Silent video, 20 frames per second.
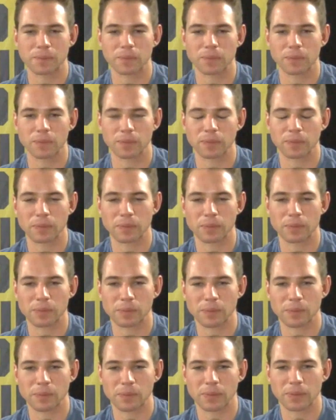
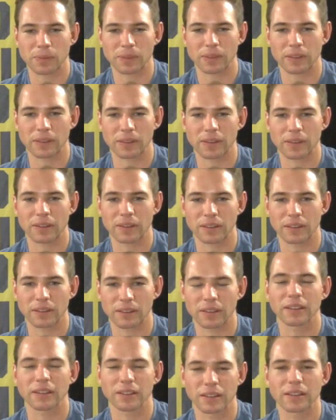
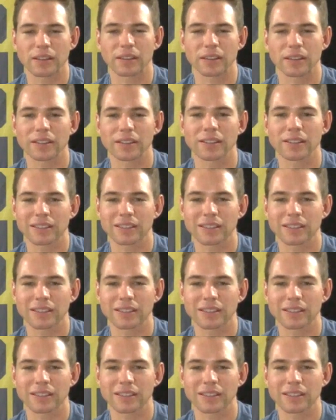The person shown says nothing.